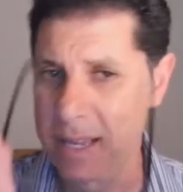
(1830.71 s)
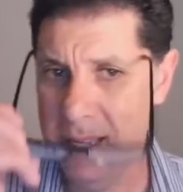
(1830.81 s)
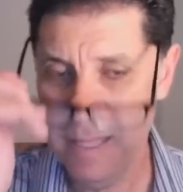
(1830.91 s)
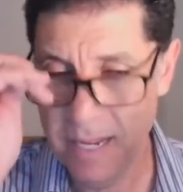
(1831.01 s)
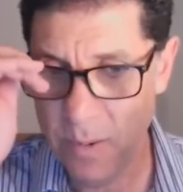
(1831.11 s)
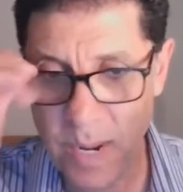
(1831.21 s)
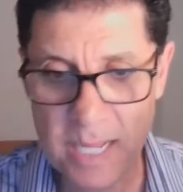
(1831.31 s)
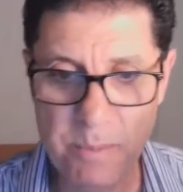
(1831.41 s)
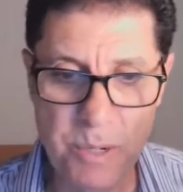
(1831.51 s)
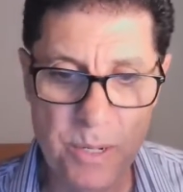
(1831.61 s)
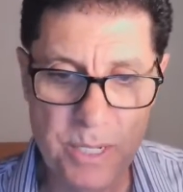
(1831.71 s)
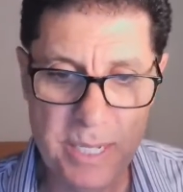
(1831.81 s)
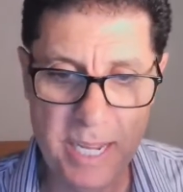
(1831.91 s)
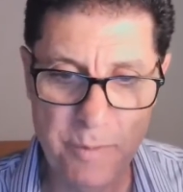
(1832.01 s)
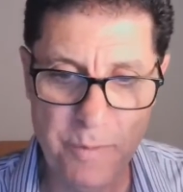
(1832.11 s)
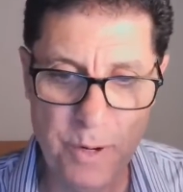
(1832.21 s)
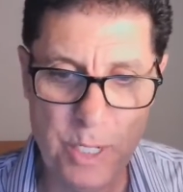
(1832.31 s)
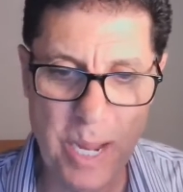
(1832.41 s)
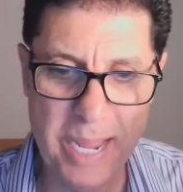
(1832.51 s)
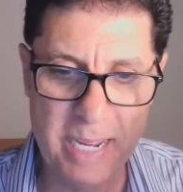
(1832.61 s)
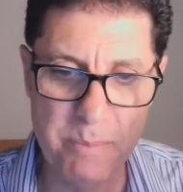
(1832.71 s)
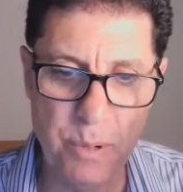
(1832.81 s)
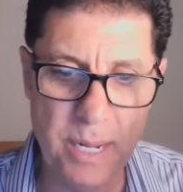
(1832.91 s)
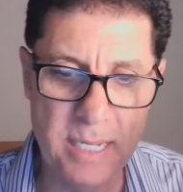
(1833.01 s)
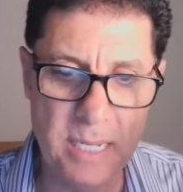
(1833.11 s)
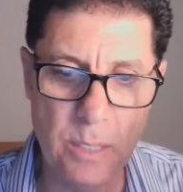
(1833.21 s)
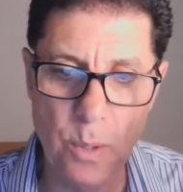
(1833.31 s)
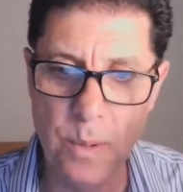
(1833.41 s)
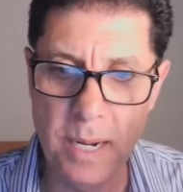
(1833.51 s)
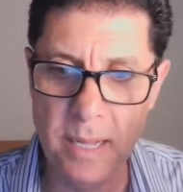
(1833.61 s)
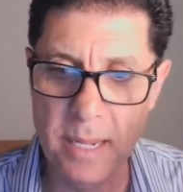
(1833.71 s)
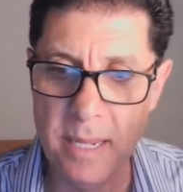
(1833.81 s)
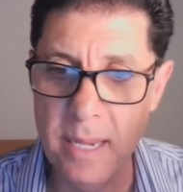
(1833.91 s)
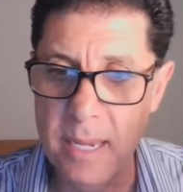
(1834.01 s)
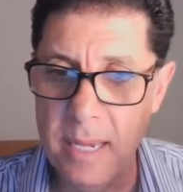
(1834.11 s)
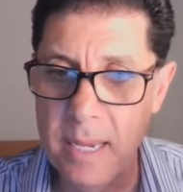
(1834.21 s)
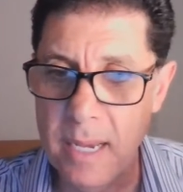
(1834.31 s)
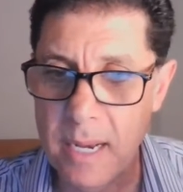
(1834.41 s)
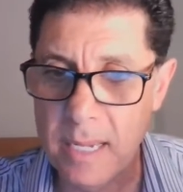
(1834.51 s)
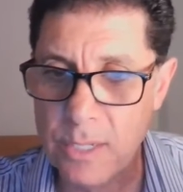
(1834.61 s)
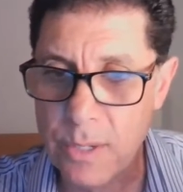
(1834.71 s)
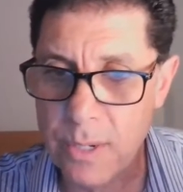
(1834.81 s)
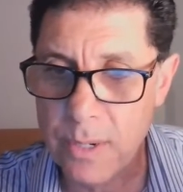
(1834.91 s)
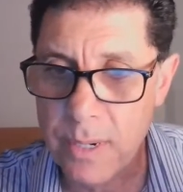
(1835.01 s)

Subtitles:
right pronunciation for it so I can pronounce it correctly. I like to know.